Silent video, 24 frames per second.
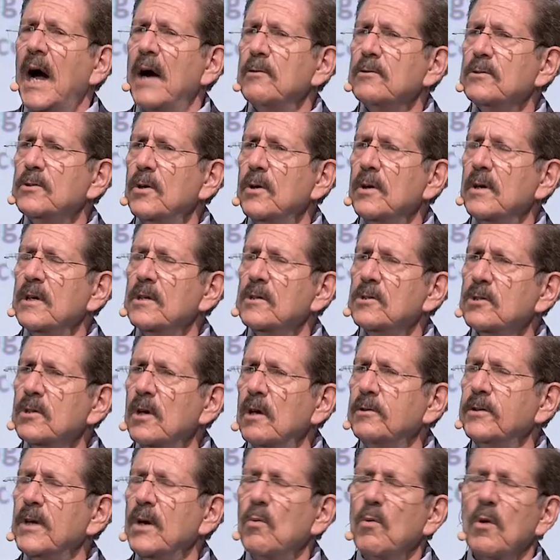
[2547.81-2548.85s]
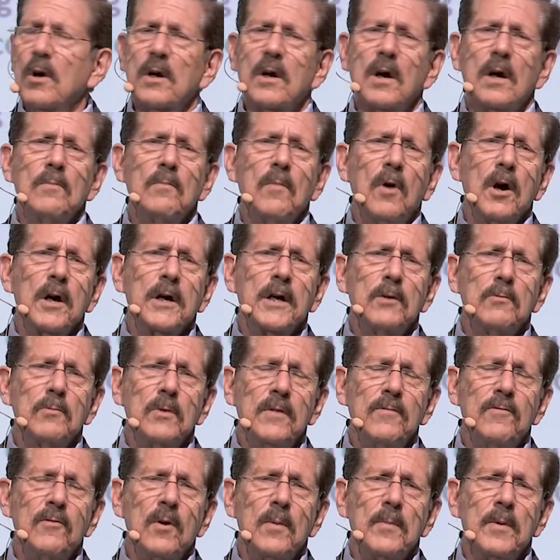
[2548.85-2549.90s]
I was doing consulting work on market
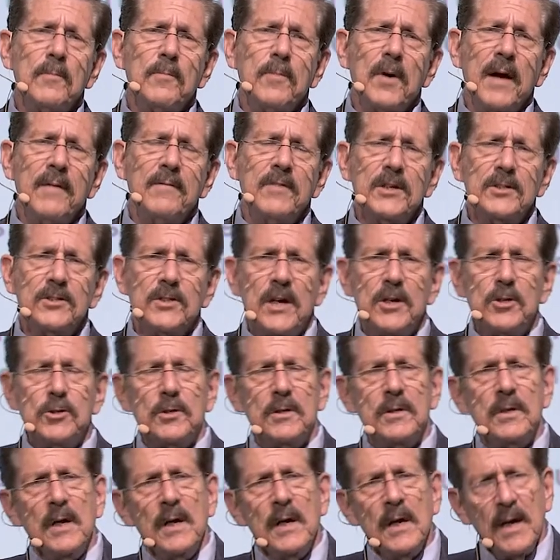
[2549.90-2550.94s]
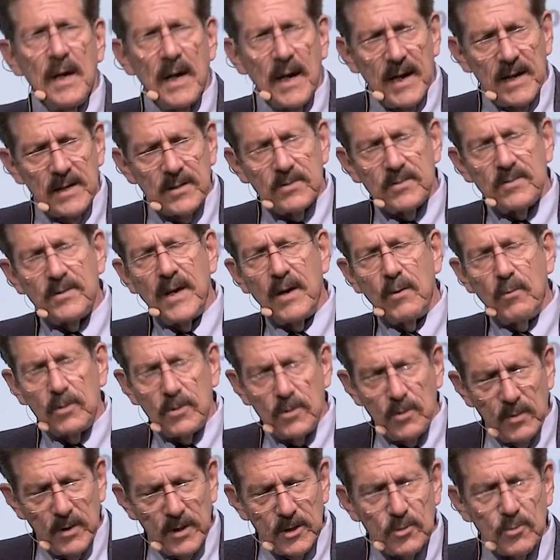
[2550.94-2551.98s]
reform and privatization as they were
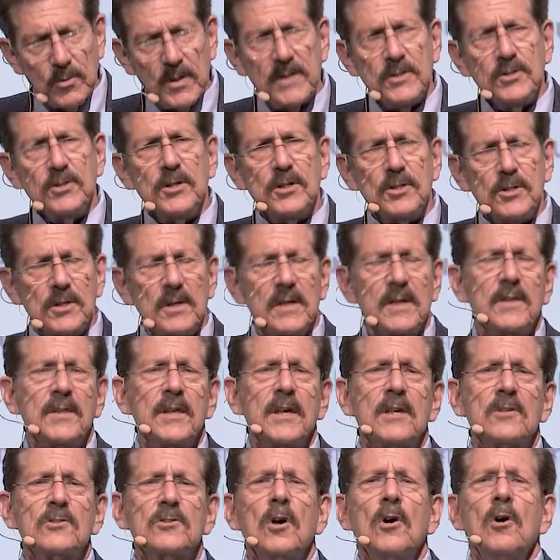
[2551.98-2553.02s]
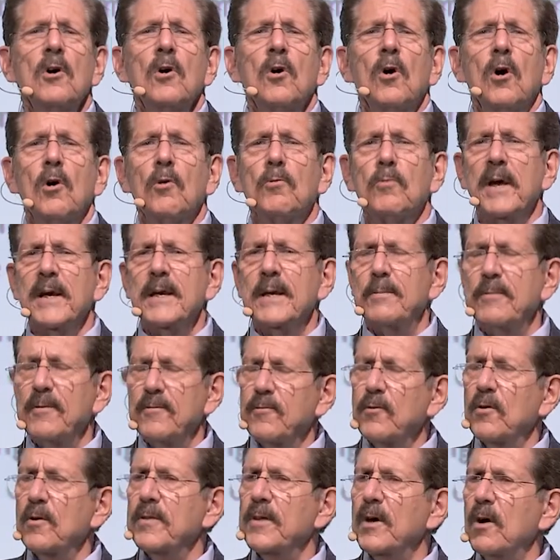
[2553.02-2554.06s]
doing transitioning things already
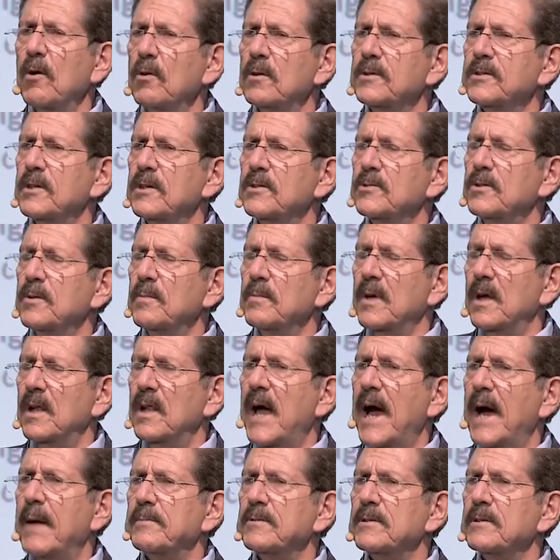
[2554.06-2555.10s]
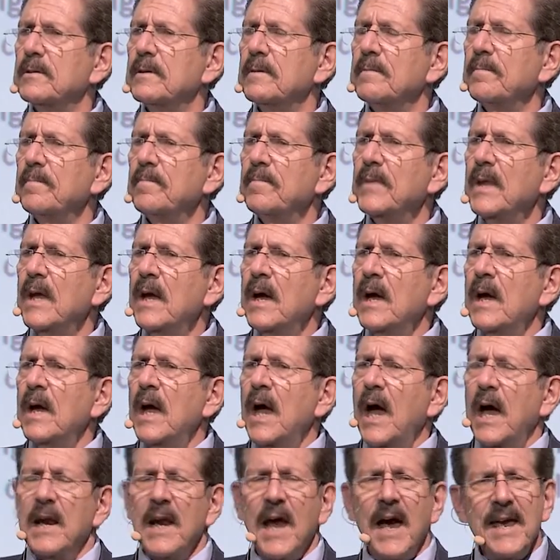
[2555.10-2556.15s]
before the whole system collapsed.
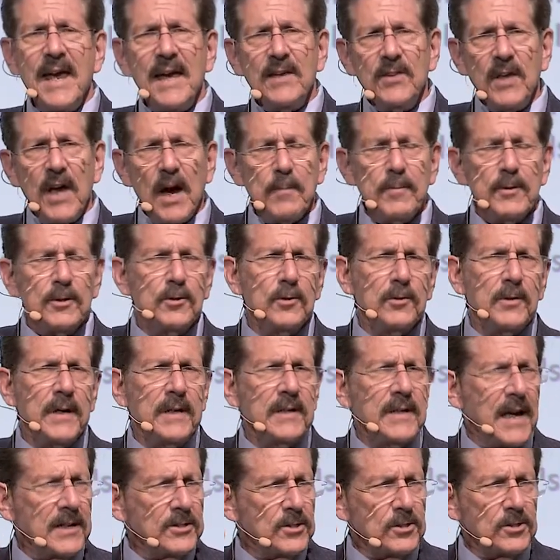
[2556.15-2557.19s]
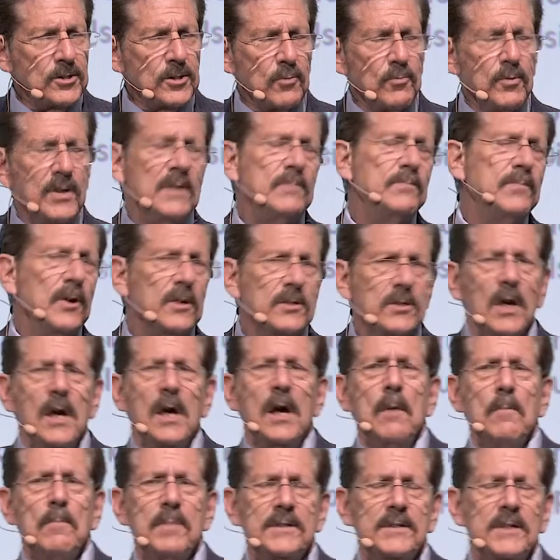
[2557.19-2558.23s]
And I had the opportunity not just to read books,
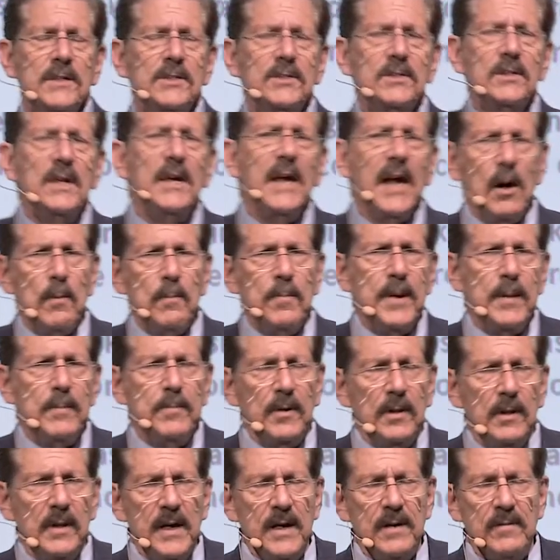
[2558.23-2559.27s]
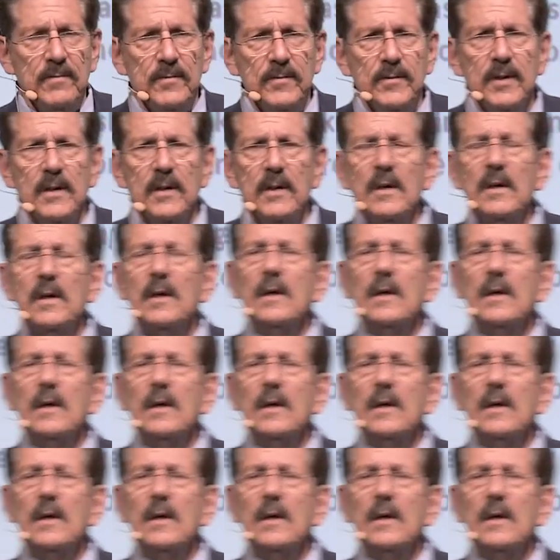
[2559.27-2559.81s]
but to see how people lived,